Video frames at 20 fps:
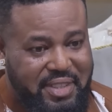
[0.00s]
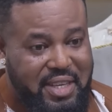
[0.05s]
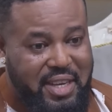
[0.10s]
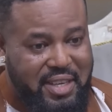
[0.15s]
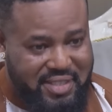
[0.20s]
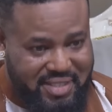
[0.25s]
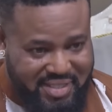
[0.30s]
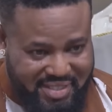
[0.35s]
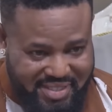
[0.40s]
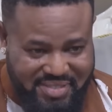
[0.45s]

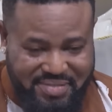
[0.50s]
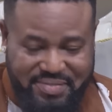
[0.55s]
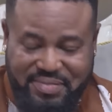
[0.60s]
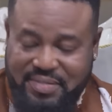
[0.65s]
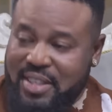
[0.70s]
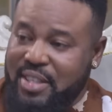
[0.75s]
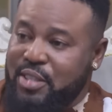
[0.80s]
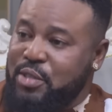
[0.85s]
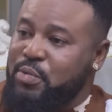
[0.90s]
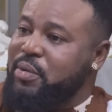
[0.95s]
Yes,
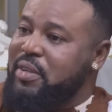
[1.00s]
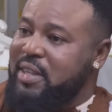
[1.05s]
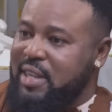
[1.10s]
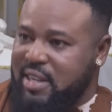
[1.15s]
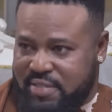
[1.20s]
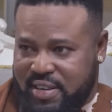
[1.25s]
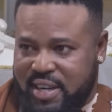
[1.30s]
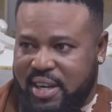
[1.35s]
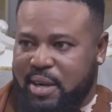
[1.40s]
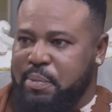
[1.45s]
it will
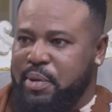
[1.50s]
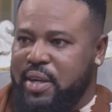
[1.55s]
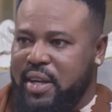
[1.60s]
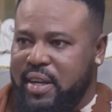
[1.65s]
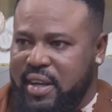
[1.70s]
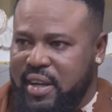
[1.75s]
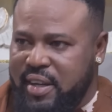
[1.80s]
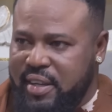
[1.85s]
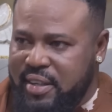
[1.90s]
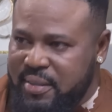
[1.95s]
never happen
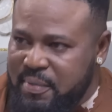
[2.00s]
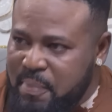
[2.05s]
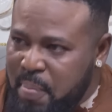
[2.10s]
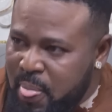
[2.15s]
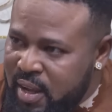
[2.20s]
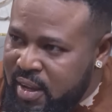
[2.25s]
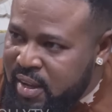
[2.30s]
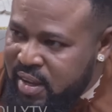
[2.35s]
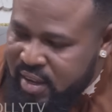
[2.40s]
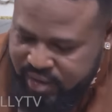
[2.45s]
again.
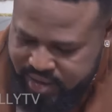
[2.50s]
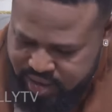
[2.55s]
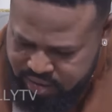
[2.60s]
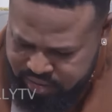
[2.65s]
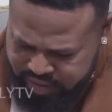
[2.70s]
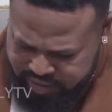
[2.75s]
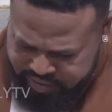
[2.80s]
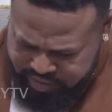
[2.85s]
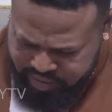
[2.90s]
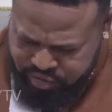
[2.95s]
Now
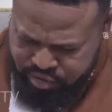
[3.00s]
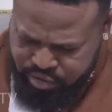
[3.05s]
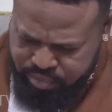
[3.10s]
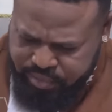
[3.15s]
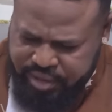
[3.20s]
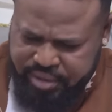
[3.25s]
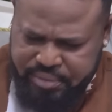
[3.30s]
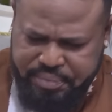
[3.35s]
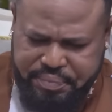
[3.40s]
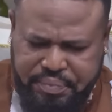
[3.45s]
listen to
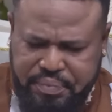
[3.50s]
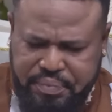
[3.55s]
me.